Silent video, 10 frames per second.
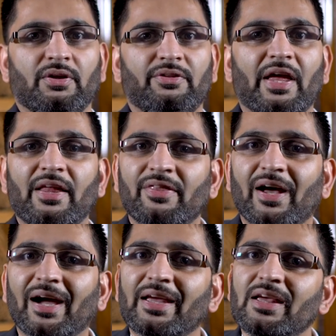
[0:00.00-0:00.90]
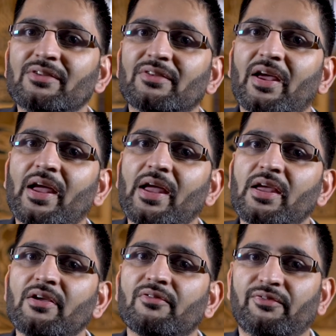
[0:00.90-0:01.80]
then that is
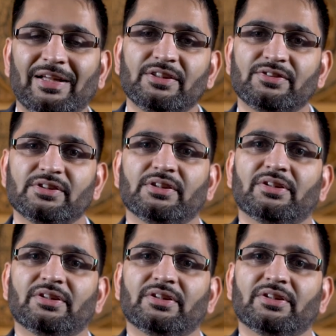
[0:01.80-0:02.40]
a fallacy.